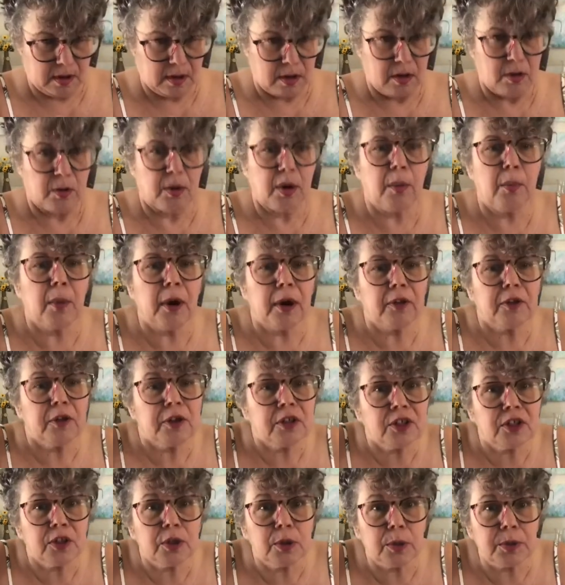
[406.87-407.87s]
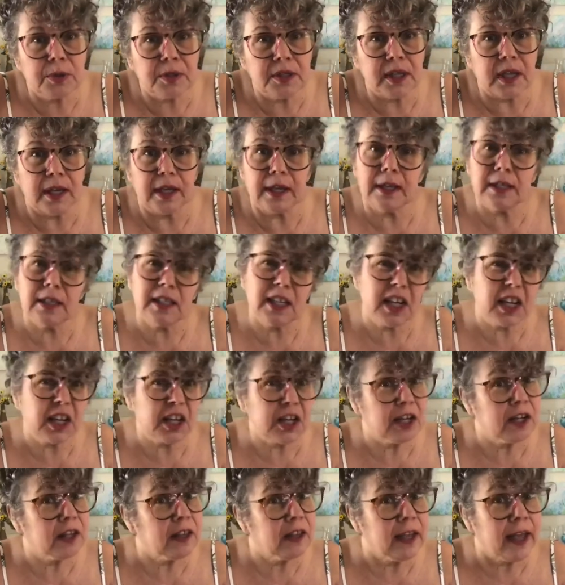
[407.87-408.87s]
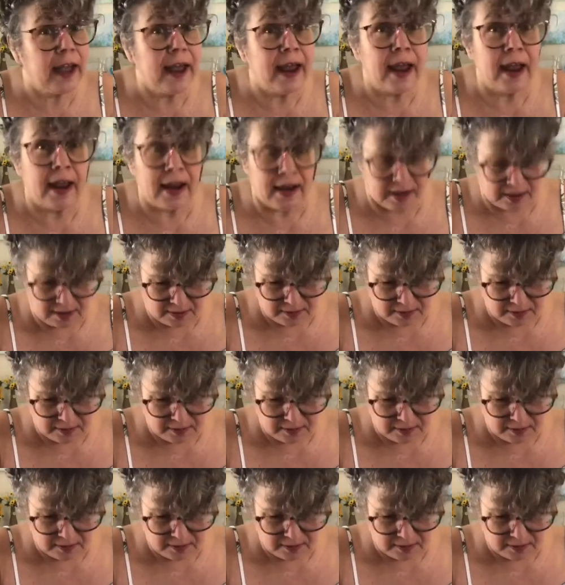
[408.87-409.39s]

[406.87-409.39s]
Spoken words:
Well, Martha Stewart would say, it's a good thing.